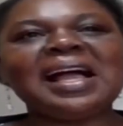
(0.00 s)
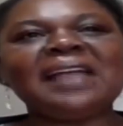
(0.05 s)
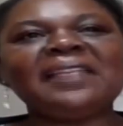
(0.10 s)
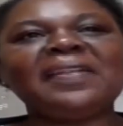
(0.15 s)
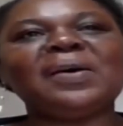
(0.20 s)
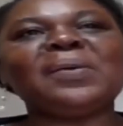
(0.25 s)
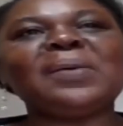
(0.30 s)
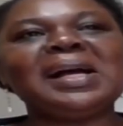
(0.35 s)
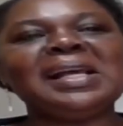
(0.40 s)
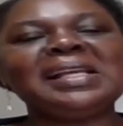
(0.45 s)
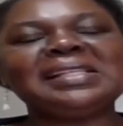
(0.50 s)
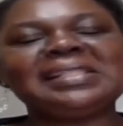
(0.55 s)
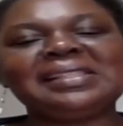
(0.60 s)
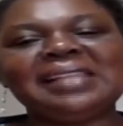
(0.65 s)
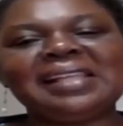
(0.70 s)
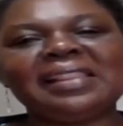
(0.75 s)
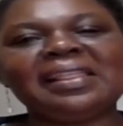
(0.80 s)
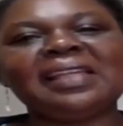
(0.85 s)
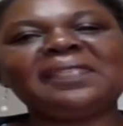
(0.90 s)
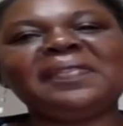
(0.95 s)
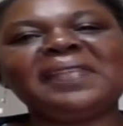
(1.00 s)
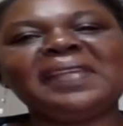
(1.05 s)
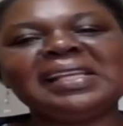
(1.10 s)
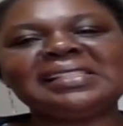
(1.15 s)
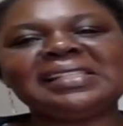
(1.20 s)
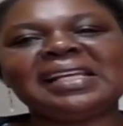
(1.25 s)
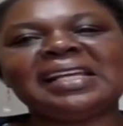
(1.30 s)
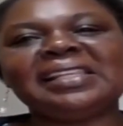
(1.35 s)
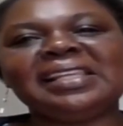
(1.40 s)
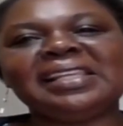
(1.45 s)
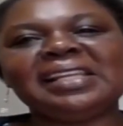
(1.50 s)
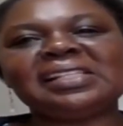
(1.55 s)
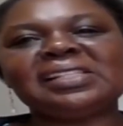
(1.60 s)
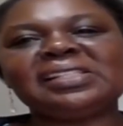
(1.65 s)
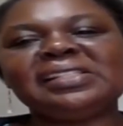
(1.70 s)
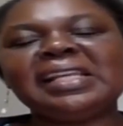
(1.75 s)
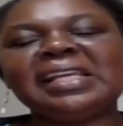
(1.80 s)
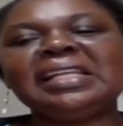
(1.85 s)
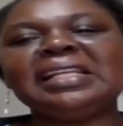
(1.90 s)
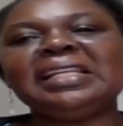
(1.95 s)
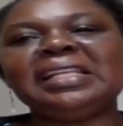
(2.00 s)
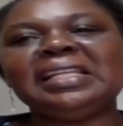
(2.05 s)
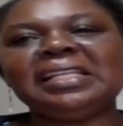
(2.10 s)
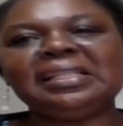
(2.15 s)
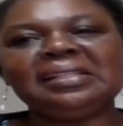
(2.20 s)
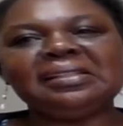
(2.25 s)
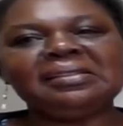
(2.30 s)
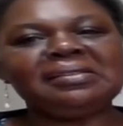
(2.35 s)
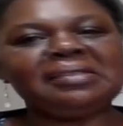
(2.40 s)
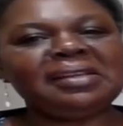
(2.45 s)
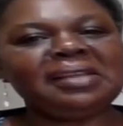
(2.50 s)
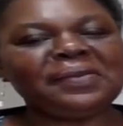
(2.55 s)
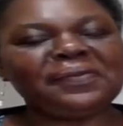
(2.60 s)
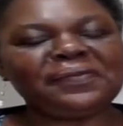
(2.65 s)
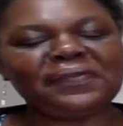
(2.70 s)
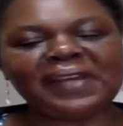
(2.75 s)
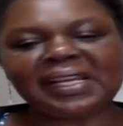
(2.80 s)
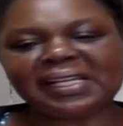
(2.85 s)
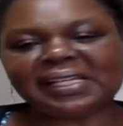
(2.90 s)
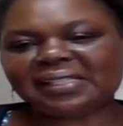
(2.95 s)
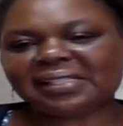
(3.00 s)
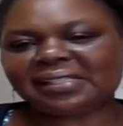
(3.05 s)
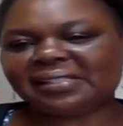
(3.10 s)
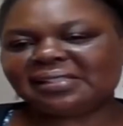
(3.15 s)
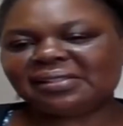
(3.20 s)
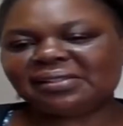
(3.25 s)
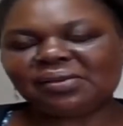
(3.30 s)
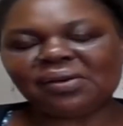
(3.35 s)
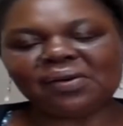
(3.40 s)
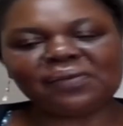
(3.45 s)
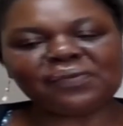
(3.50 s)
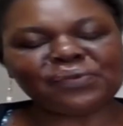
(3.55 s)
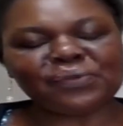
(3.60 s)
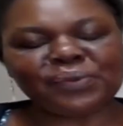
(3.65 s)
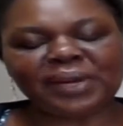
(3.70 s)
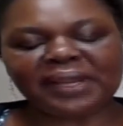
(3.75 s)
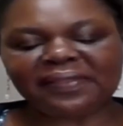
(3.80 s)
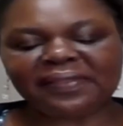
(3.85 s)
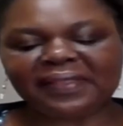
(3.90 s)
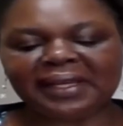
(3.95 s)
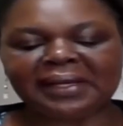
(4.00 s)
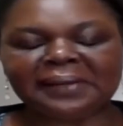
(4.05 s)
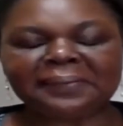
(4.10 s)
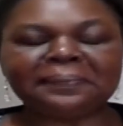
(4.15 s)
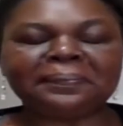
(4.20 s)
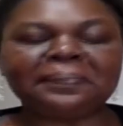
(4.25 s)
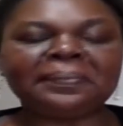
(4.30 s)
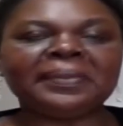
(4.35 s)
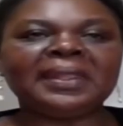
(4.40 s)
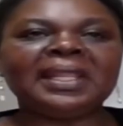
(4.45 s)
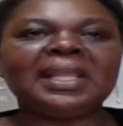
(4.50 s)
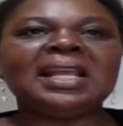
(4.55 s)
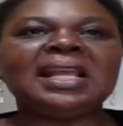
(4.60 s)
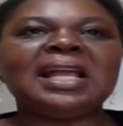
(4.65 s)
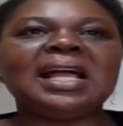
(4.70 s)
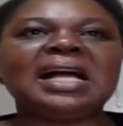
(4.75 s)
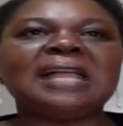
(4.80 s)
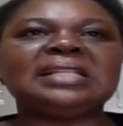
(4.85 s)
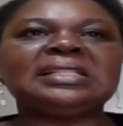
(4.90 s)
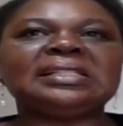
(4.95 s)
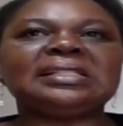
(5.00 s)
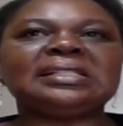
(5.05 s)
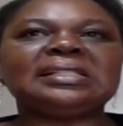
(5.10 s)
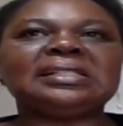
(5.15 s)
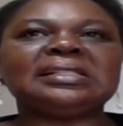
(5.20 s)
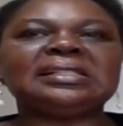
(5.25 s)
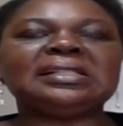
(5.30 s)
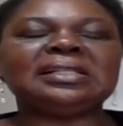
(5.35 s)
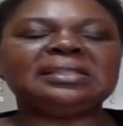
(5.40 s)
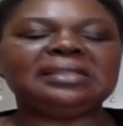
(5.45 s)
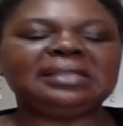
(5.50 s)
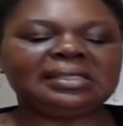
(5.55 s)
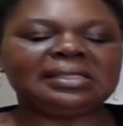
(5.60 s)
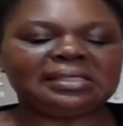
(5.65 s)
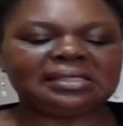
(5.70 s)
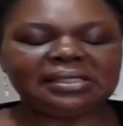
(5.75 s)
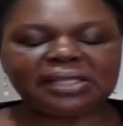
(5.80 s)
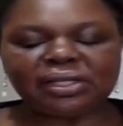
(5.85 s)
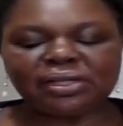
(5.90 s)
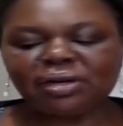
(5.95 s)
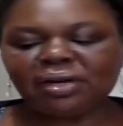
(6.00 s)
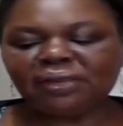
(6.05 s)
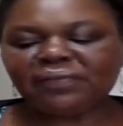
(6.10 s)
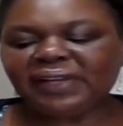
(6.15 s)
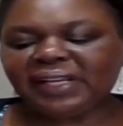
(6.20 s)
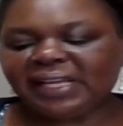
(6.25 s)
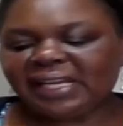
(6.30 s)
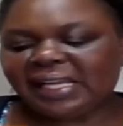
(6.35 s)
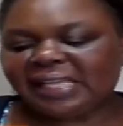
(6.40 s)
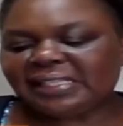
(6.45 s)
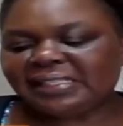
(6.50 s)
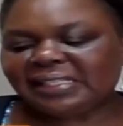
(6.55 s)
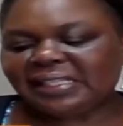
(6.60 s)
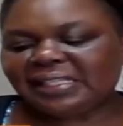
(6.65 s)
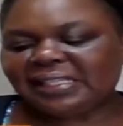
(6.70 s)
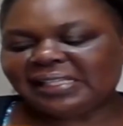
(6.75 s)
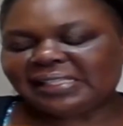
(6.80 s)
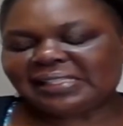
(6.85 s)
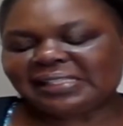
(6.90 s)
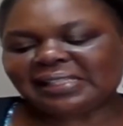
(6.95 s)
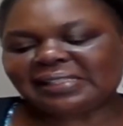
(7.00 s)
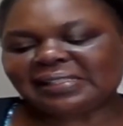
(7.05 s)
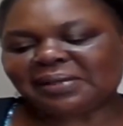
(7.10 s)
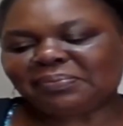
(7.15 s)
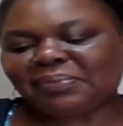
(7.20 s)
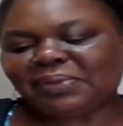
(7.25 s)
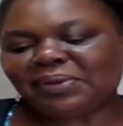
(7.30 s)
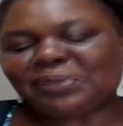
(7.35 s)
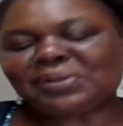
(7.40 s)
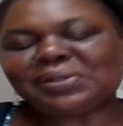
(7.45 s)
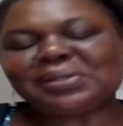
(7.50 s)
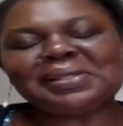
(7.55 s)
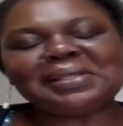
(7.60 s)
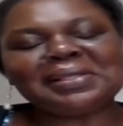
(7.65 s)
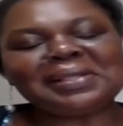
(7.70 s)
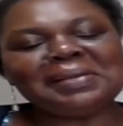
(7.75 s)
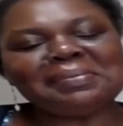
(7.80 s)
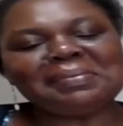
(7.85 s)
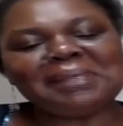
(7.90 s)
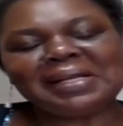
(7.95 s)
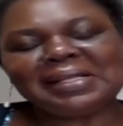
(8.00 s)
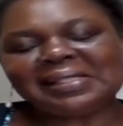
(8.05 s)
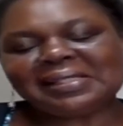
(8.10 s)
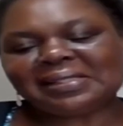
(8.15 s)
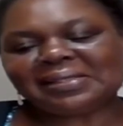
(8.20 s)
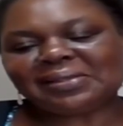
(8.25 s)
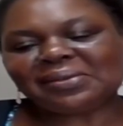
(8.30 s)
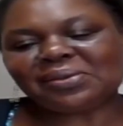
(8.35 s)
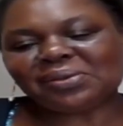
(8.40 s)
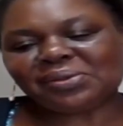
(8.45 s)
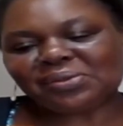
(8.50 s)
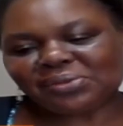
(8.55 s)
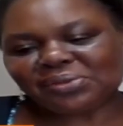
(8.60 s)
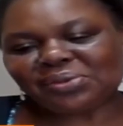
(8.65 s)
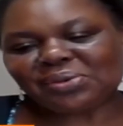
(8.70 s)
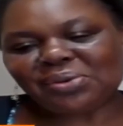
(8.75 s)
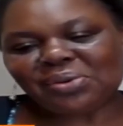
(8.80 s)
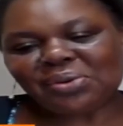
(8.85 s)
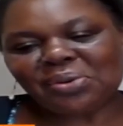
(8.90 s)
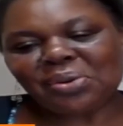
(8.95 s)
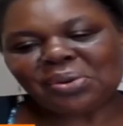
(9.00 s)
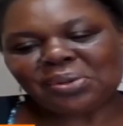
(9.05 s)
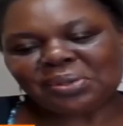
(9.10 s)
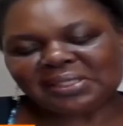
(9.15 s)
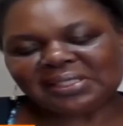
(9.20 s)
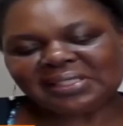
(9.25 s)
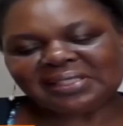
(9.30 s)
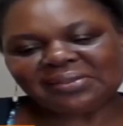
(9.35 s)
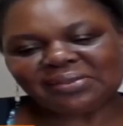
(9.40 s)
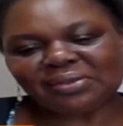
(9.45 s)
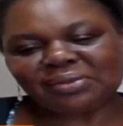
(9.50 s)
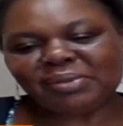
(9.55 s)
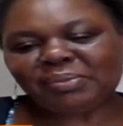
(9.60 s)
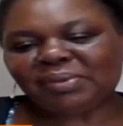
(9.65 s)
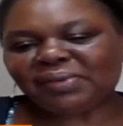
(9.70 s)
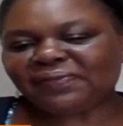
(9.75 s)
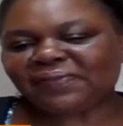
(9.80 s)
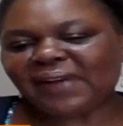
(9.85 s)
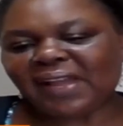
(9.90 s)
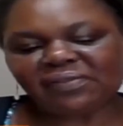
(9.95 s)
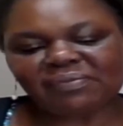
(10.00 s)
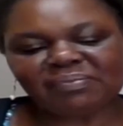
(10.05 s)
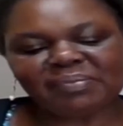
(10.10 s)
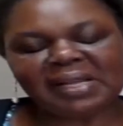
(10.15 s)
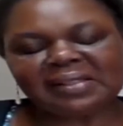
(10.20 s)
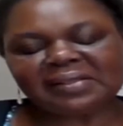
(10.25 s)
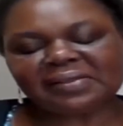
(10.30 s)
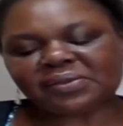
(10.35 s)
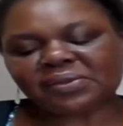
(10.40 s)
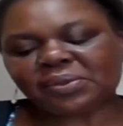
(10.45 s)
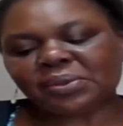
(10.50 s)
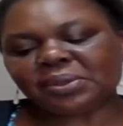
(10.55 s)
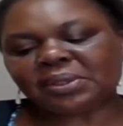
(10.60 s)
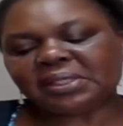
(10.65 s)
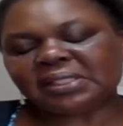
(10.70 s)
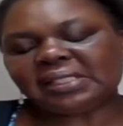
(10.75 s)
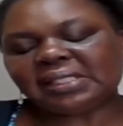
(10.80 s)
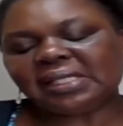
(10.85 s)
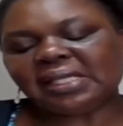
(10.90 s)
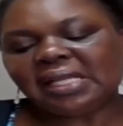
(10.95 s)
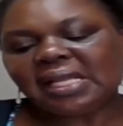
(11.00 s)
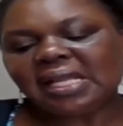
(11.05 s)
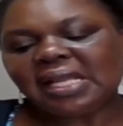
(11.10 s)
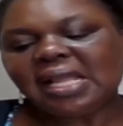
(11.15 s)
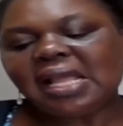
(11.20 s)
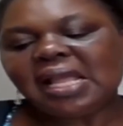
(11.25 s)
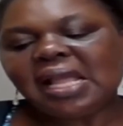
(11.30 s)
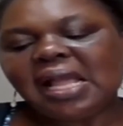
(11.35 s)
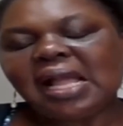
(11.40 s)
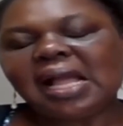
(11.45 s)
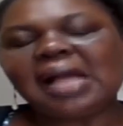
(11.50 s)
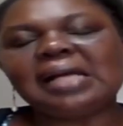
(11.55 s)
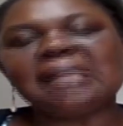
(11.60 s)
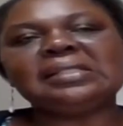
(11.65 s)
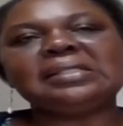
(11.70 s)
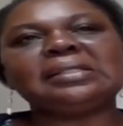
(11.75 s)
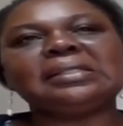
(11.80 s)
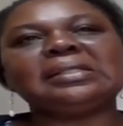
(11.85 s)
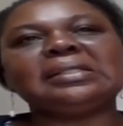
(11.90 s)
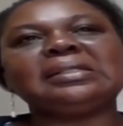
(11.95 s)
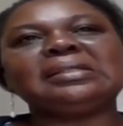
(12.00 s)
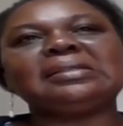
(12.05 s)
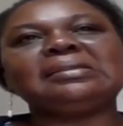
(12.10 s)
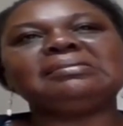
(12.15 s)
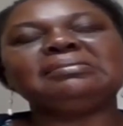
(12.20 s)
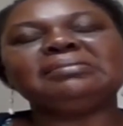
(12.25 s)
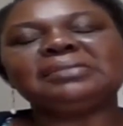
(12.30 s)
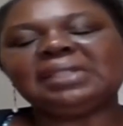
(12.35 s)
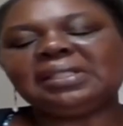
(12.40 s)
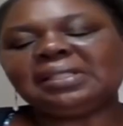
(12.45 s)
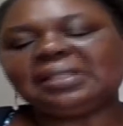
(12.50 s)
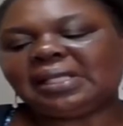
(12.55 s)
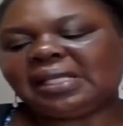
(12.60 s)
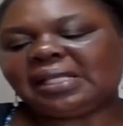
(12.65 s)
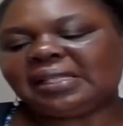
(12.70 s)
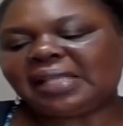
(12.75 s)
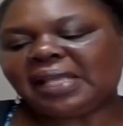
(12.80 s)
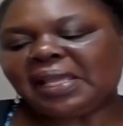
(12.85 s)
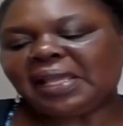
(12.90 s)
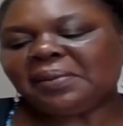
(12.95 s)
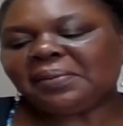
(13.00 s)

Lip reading: Otherwise, the other things are just daily effects of weather. And the COVID-19 is just about 3 months or so old, or maybe 5 months old. And that